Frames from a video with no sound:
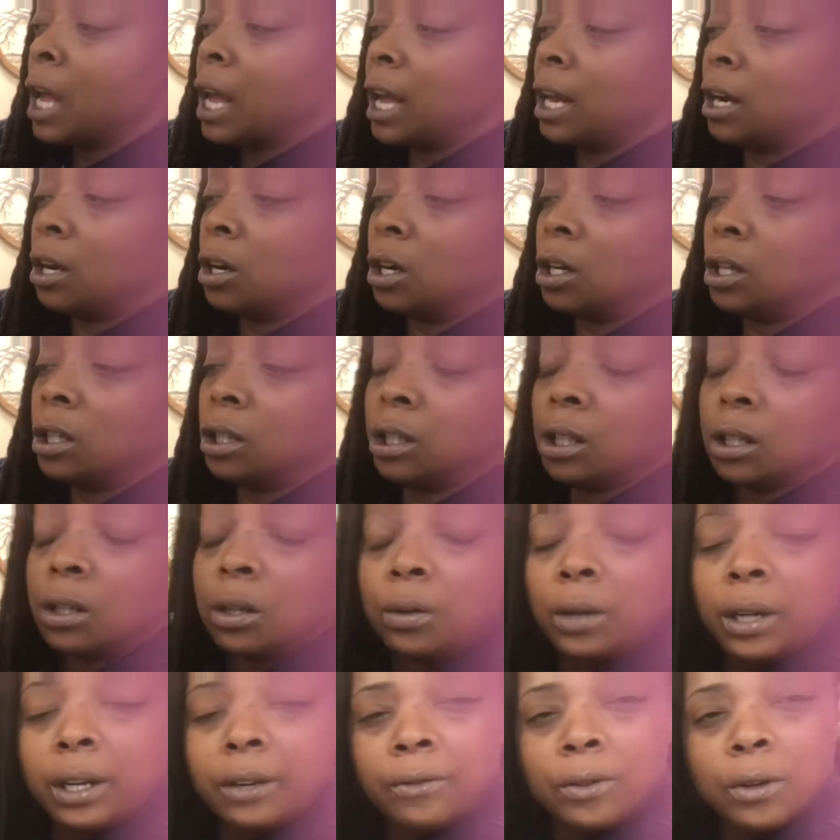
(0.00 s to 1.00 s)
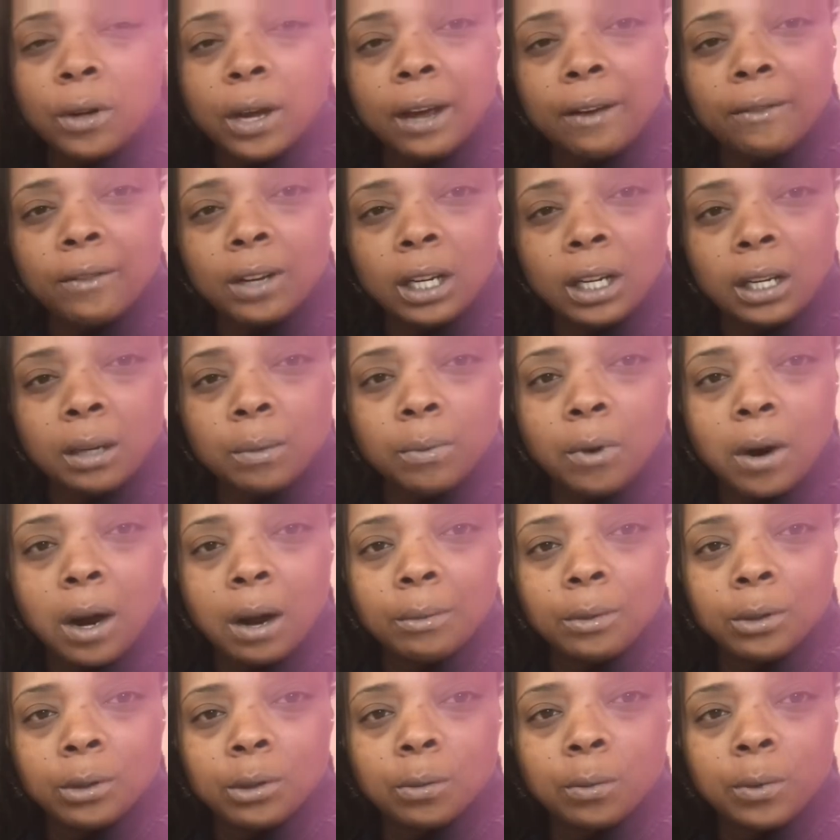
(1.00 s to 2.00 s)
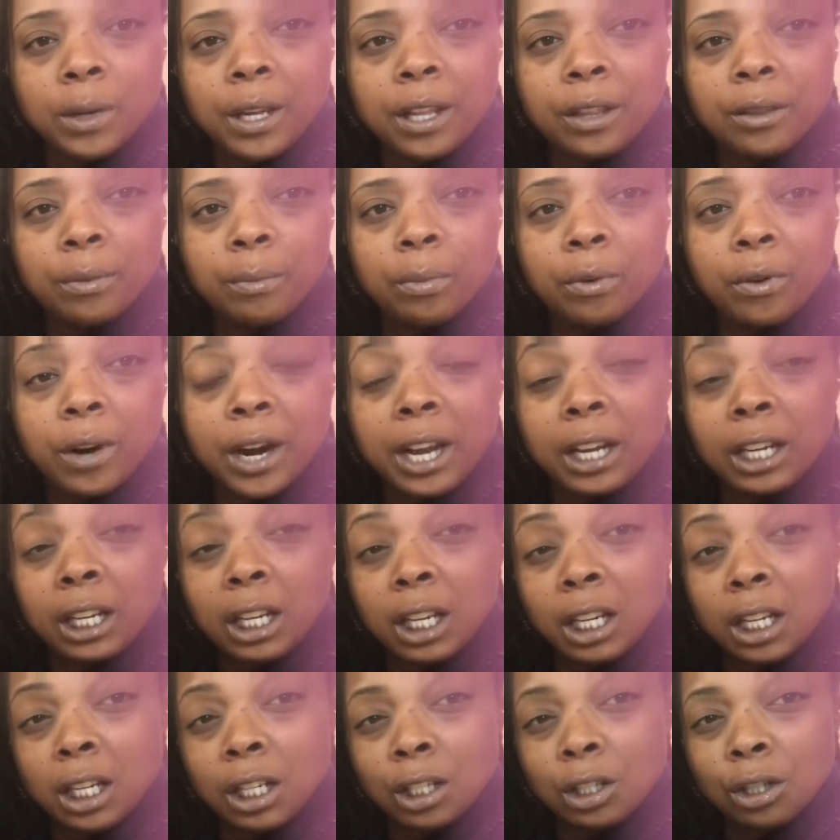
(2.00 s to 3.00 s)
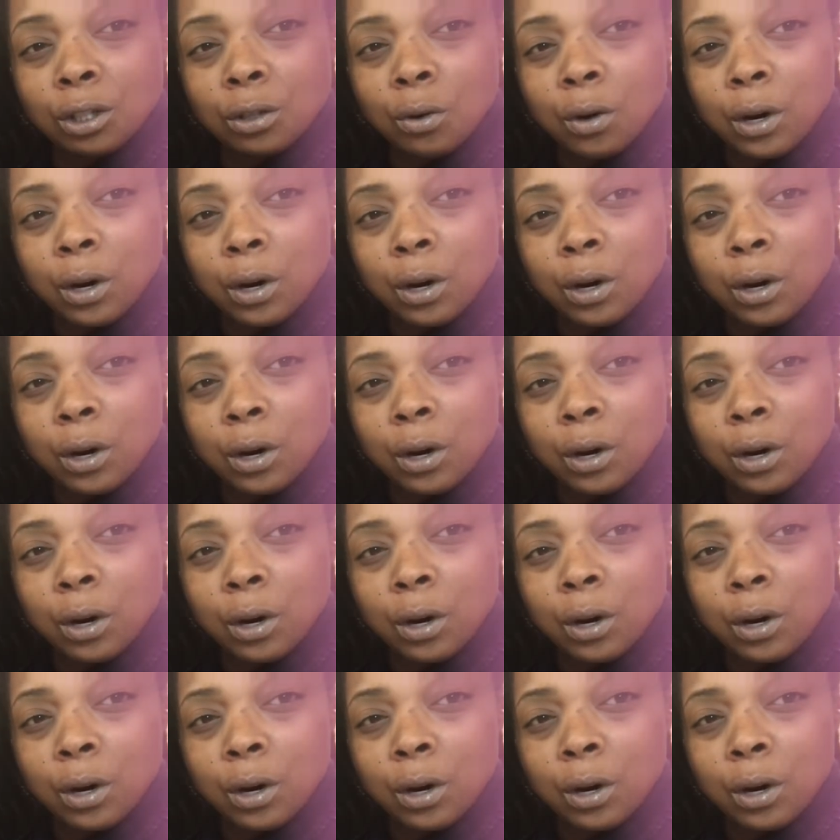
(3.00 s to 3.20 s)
And also, if you have any problems with breakage,